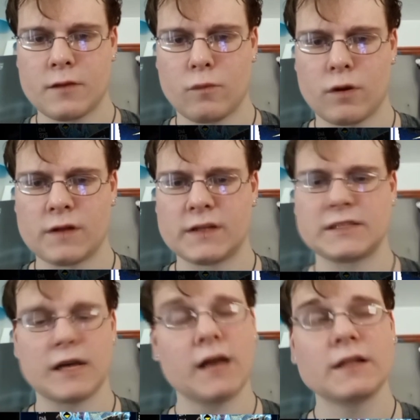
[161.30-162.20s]
One
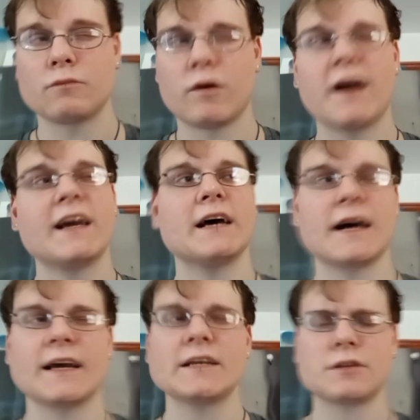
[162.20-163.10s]
least, um, well, I guess,
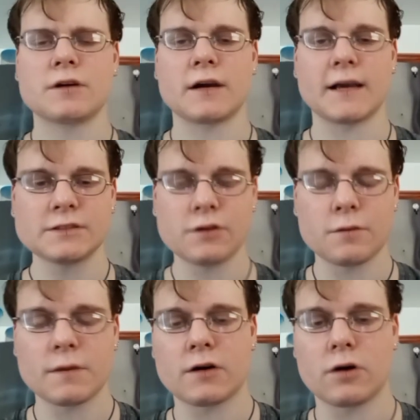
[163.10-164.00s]
I guess they're, I guess they're
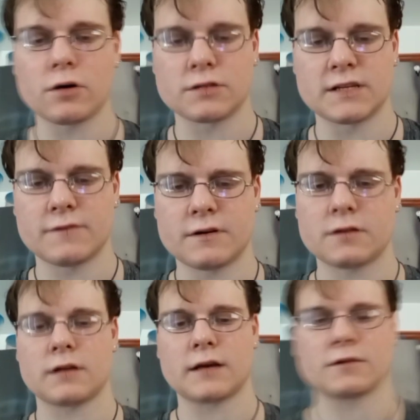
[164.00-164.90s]
about all different.
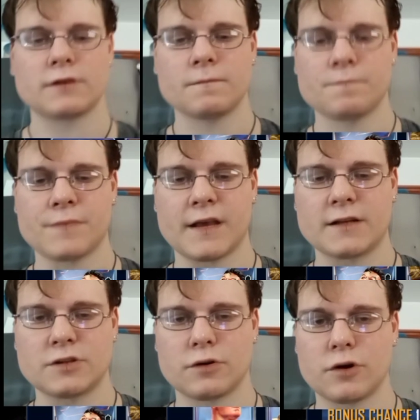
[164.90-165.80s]
I don't know. I
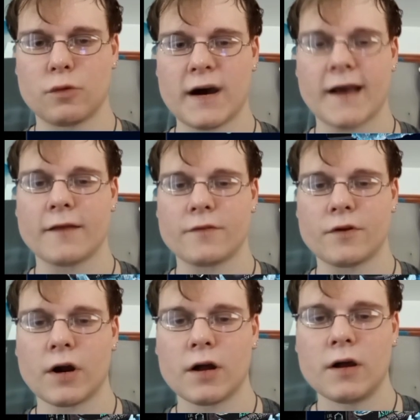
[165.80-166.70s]
just don't know why
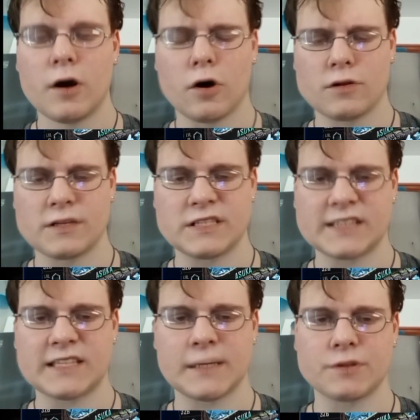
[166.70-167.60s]
they're only
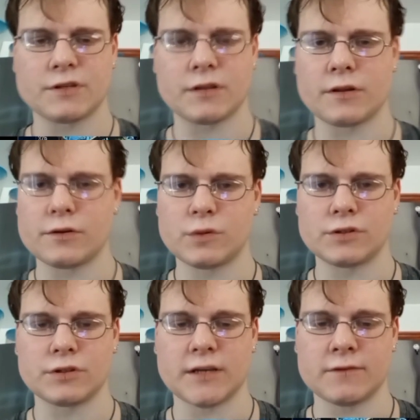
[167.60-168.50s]
16%. Those
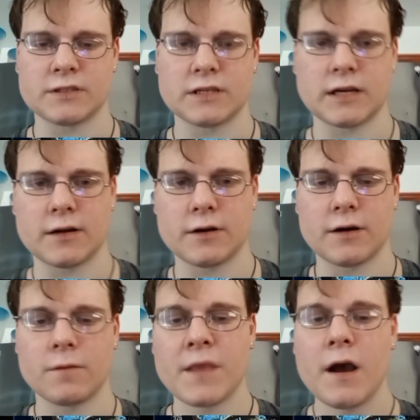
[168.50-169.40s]
ones are 17. I don't
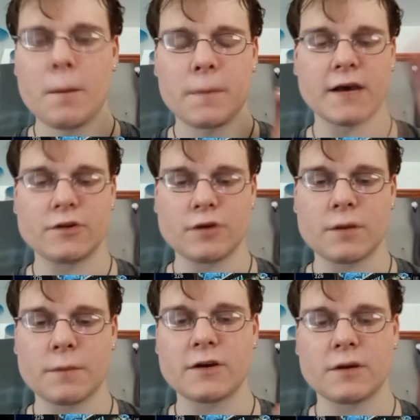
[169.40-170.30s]
know. But yeah, you
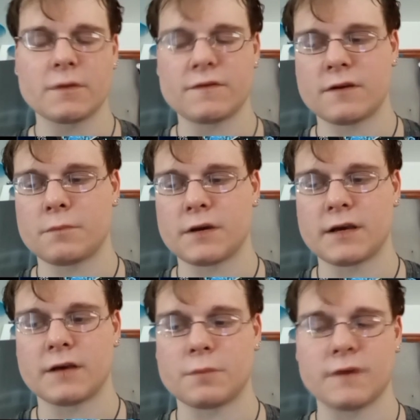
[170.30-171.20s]
can buy, you can buy fit,
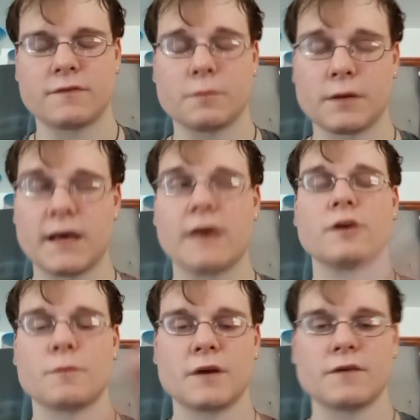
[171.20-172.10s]
by, by fit, but yeah,
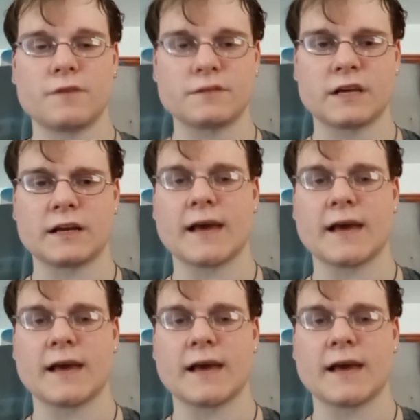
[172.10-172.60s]
you can buy 15.